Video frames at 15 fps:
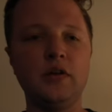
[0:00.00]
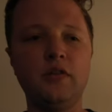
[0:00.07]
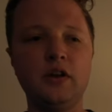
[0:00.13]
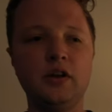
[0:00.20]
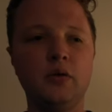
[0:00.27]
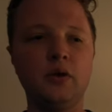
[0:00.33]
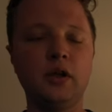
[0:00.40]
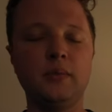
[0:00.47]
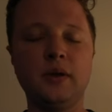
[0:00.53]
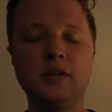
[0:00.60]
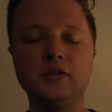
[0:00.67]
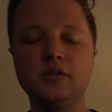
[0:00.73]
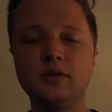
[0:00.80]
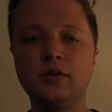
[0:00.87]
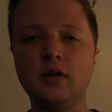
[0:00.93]
if I don't want to get my
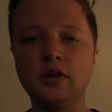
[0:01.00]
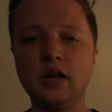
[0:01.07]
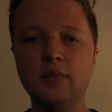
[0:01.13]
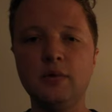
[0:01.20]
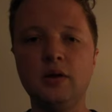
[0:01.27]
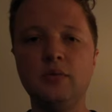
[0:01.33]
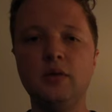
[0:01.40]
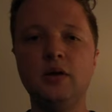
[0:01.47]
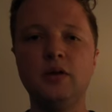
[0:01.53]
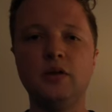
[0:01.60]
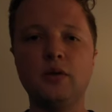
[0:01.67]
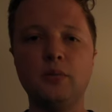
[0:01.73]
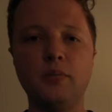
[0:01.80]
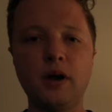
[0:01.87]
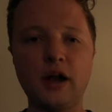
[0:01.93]
suit on yet, but I want to go
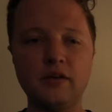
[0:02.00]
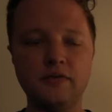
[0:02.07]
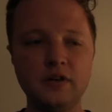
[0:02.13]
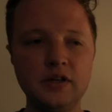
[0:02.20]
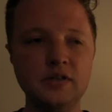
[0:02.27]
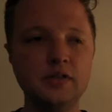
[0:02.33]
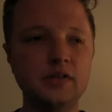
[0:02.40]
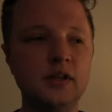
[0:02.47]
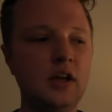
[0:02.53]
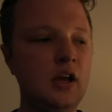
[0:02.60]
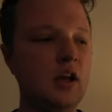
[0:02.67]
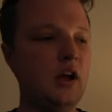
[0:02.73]
to breakfast.